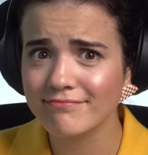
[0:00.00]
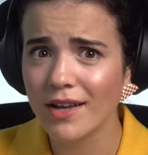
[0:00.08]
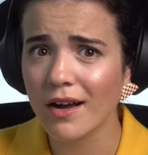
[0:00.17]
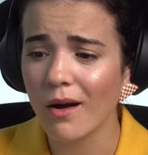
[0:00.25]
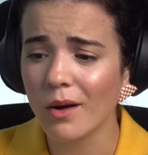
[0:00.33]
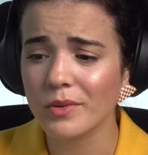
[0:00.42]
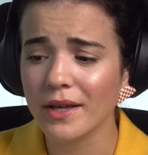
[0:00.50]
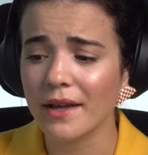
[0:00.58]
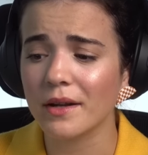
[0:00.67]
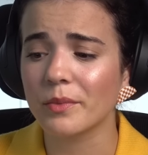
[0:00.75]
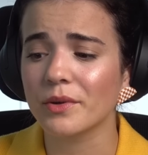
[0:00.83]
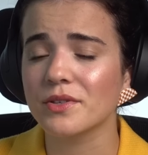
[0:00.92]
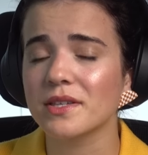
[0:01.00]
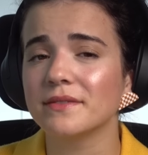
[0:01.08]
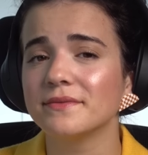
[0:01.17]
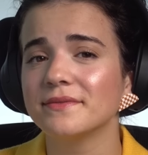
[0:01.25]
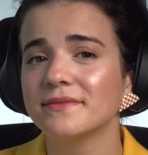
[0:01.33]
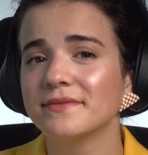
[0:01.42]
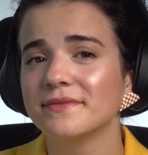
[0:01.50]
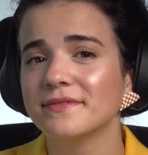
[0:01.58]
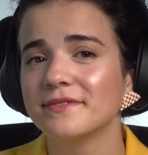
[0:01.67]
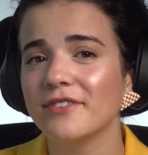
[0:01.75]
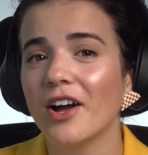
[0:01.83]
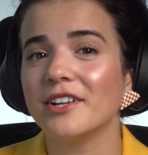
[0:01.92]
A complicated person.
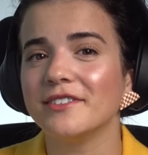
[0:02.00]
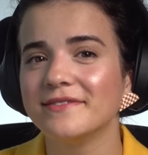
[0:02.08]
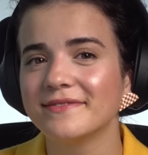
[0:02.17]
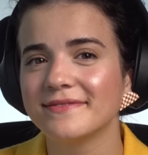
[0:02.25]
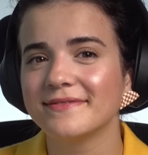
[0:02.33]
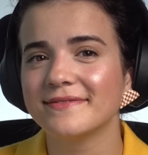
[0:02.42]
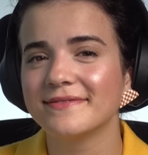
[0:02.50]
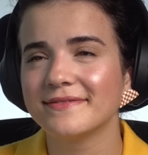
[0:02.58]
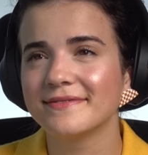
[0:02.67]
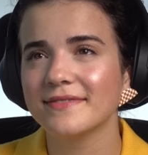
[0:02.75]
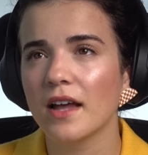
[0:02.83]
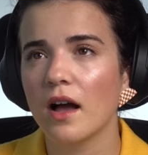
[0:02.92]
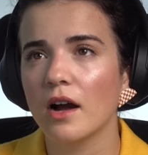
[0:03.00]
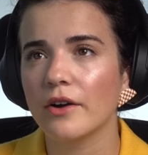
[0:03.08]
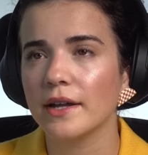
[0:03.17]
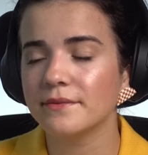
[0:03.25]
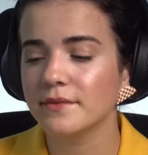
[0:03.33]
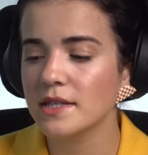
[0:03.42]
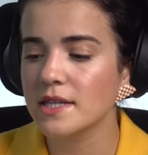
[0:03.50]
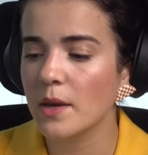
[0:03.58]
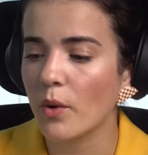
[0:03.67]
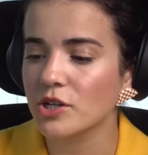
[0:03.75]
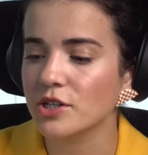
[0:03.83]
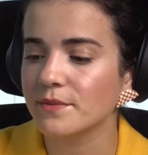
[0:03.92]
Fun. All right, let's keep watching.